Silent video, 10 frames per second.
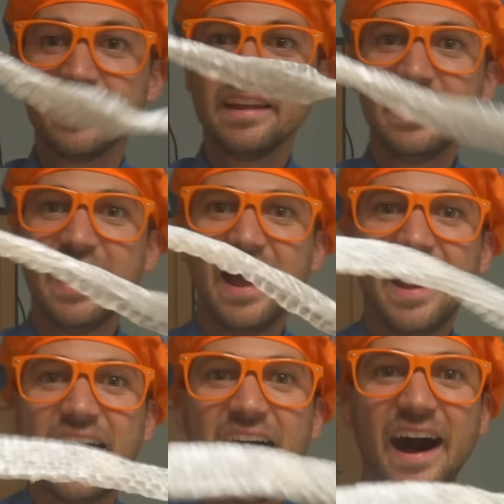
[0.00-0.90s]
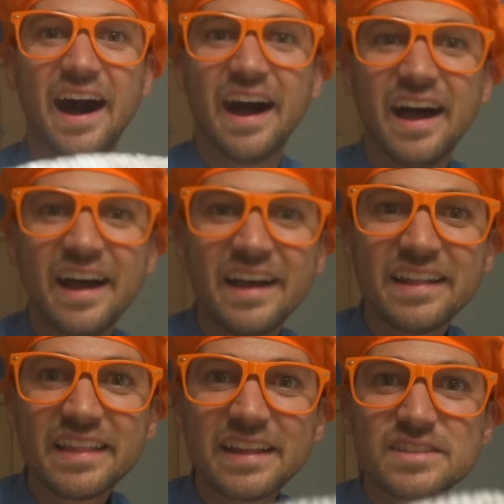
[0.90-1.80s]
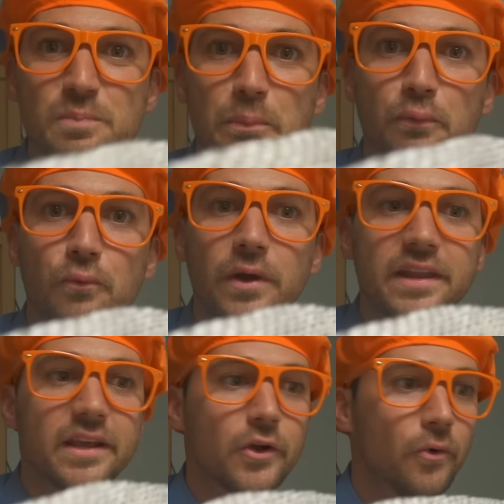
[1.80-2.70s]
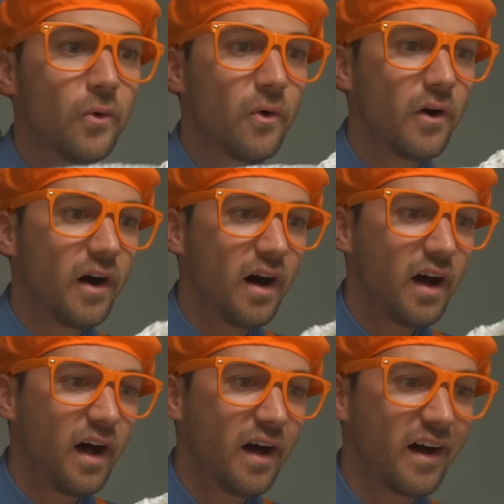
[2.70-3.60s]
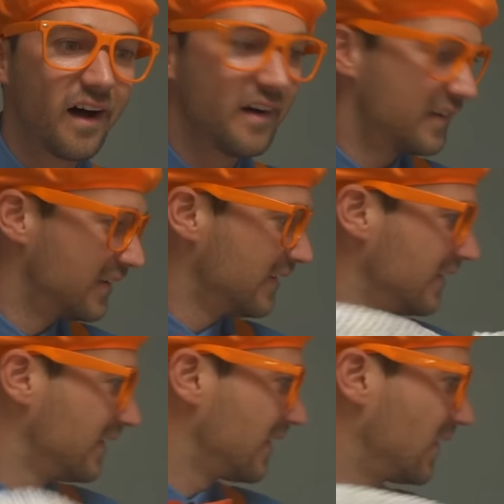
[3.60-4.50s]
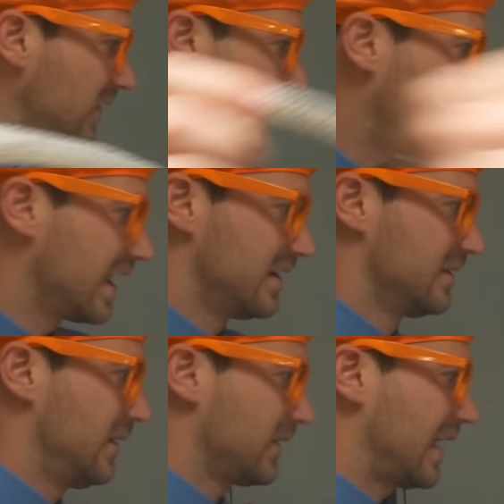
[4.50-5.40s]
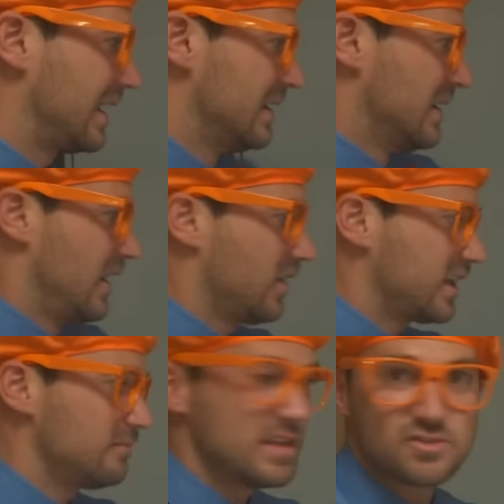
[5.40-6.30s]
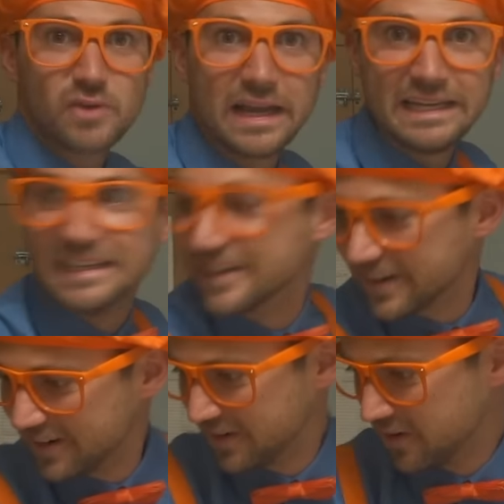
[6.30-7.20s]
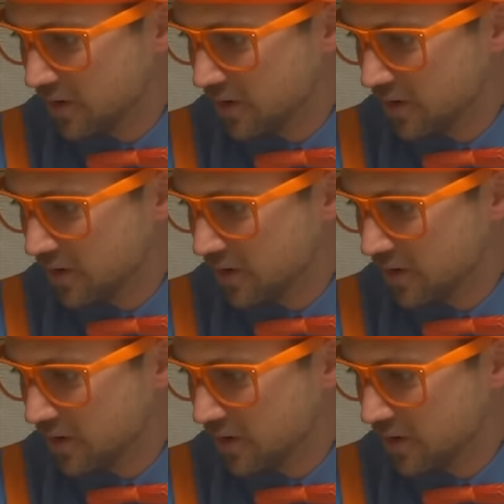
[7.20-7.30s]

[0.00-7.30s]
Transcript: Yeah. That's pretty cool, huh? Okay. I'll keep these right here.